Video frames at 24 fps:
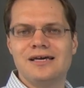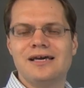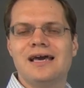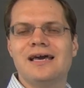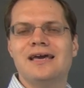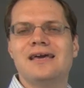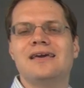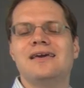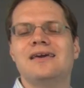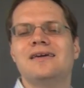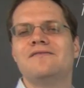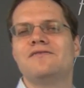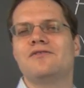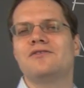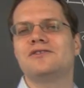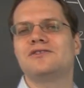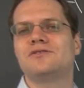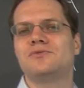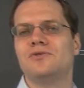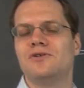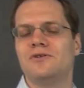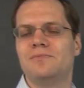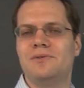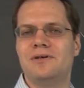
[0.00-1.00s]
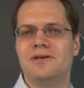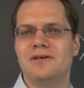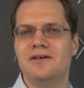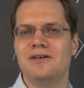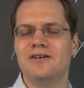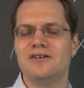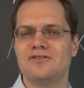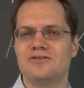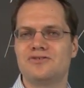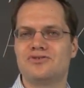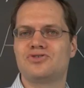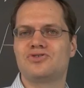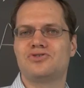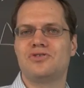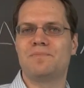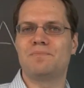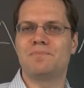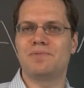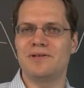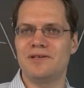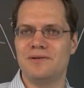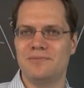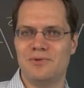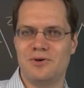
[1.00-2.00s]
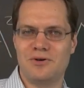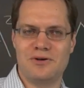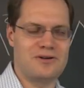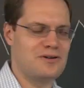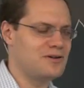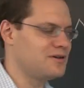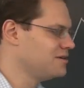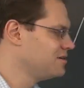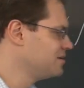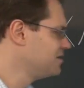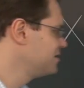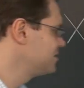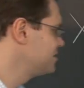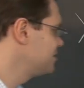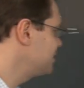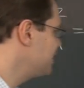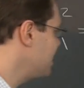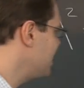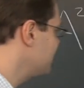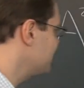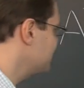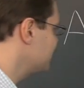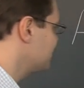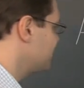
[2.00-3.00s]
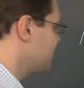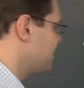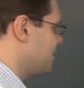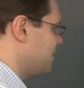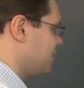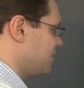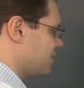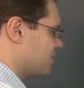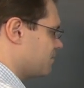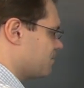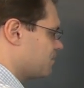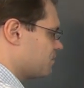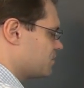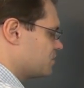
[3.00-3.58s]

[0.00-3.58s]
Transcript: A inverse will be triply more satisfying.